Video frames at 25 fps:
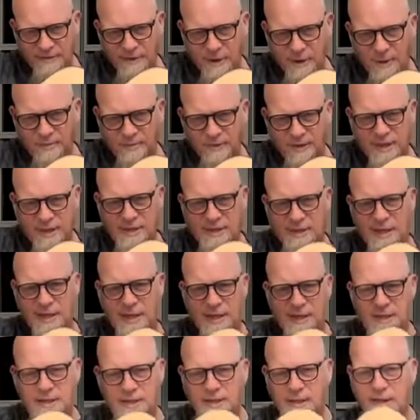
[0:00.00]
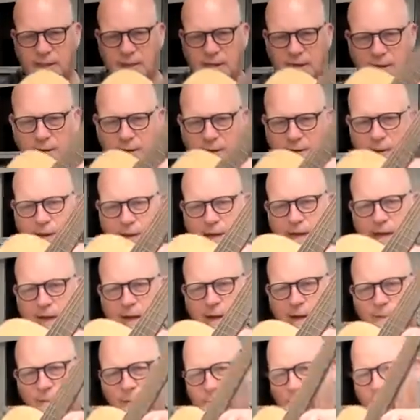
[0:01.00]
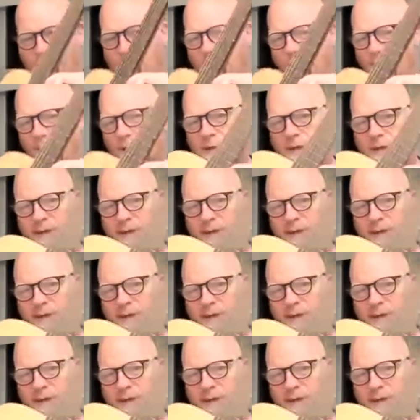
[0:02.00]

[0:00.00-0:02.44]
hopefully you see this, and I'm gonna,